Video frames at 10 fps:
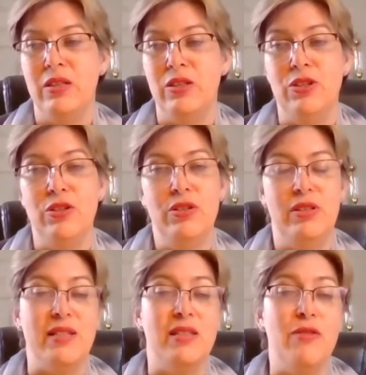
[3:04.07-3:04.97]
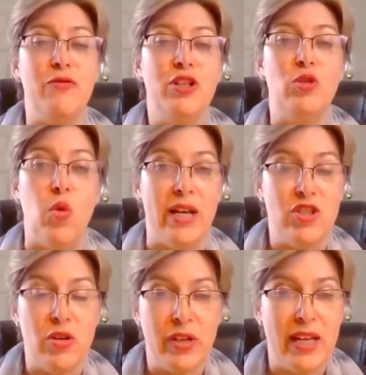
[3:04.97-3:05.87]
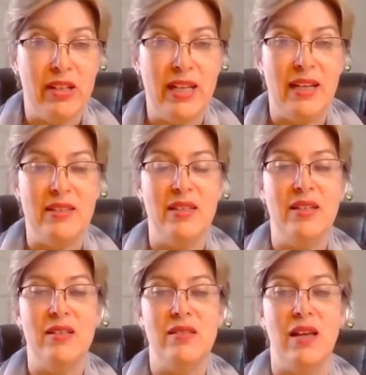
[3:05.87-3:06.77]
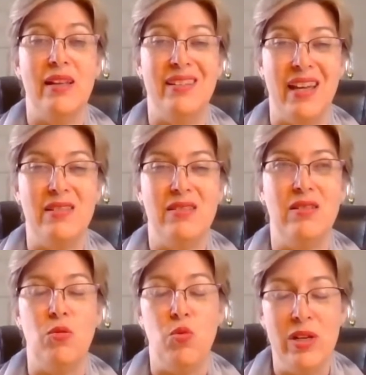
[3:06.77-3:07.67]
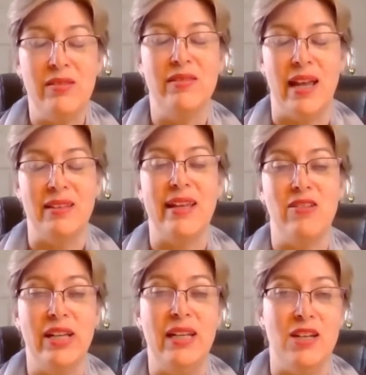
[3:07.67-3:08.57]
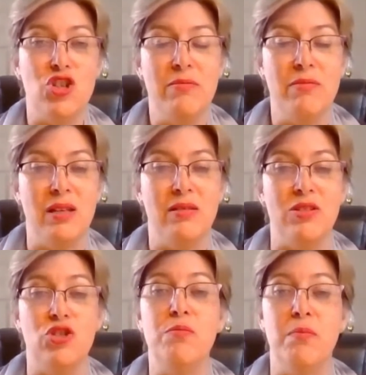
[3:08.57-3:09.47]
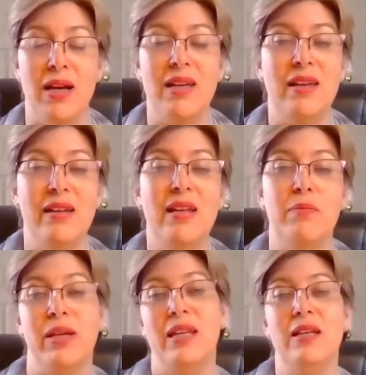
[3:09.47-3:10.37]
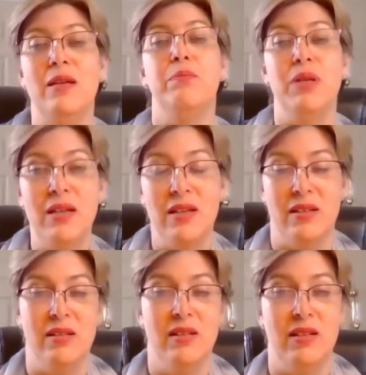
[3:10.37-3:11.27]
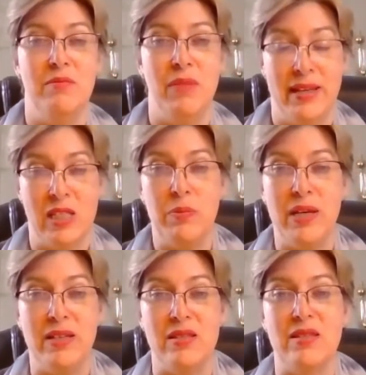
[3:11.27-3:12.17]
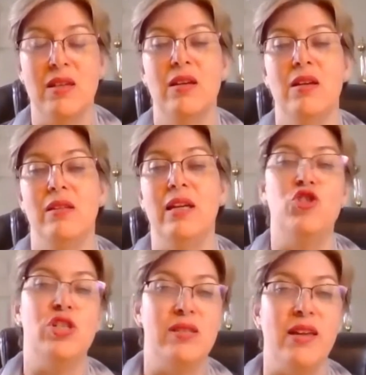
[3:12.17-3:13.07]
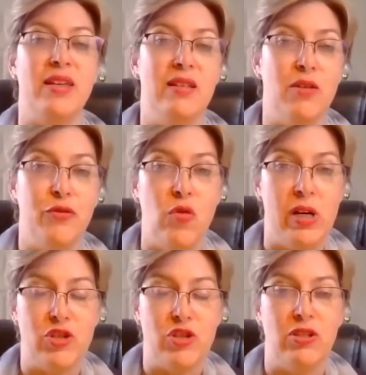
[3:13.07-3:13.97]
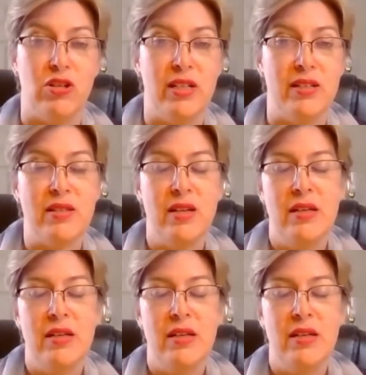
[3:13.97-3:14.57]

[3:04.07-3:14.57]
There's different ways of calculating it, and that with that calculation method, you may end up getting a bigger expense than just taking the $400.